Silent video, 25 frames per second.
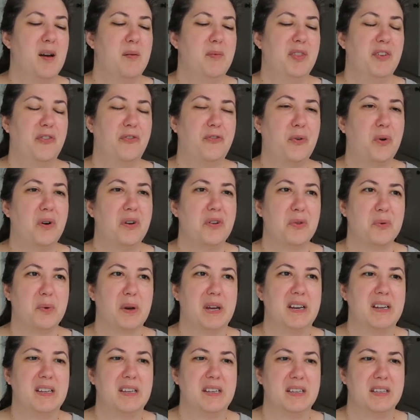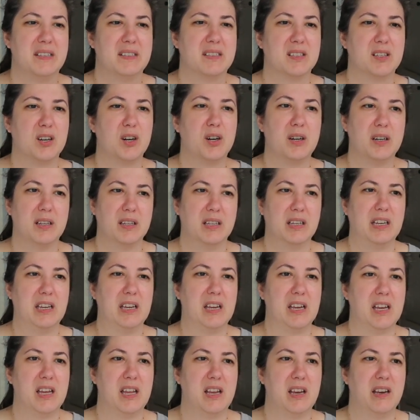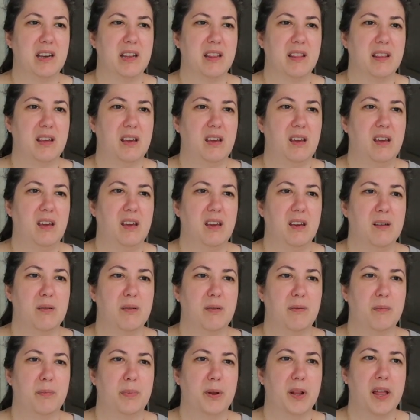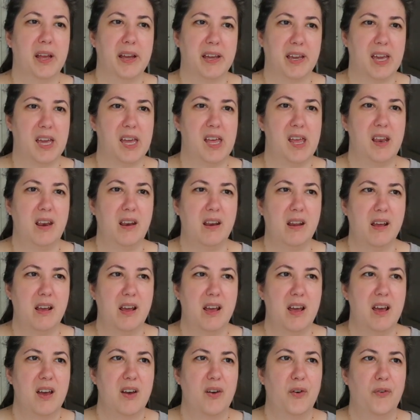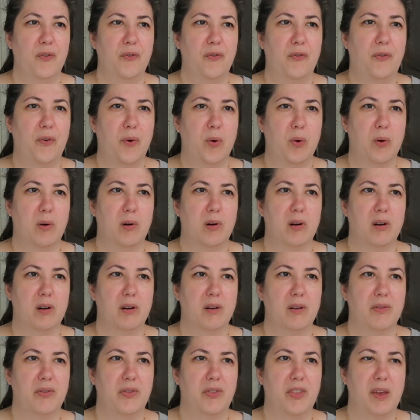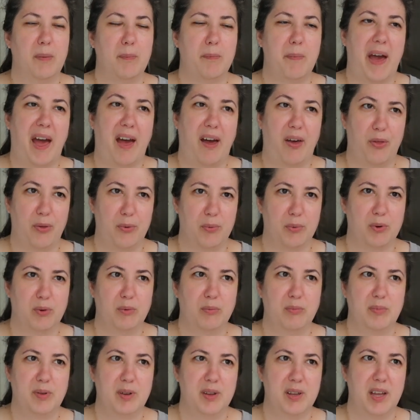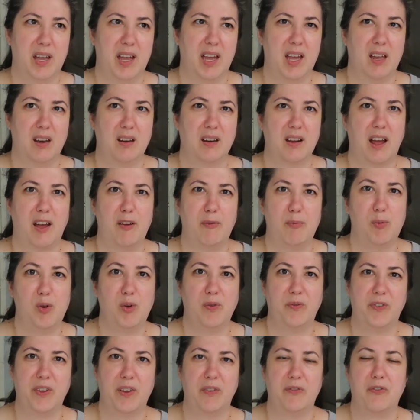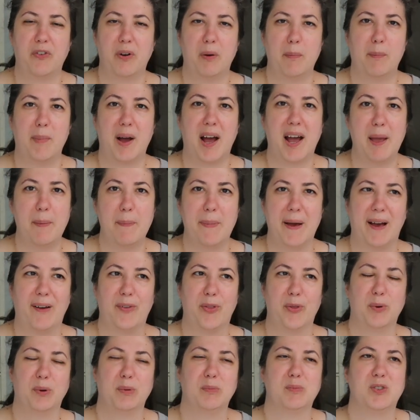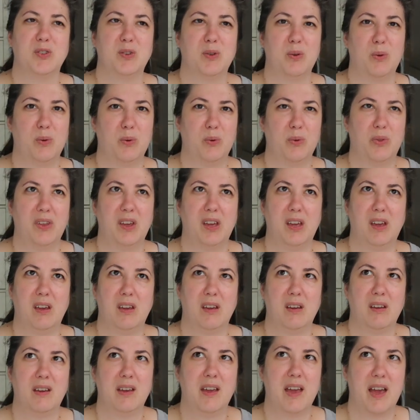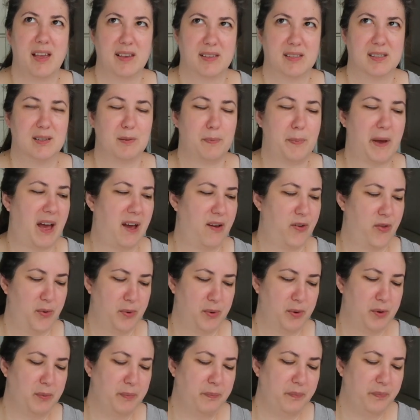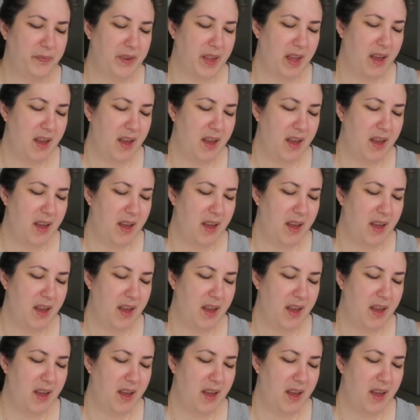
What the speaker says: The 4th one is currently in the plug-in for the bathroom, and I moved it from my bathroom to the guest bathroom.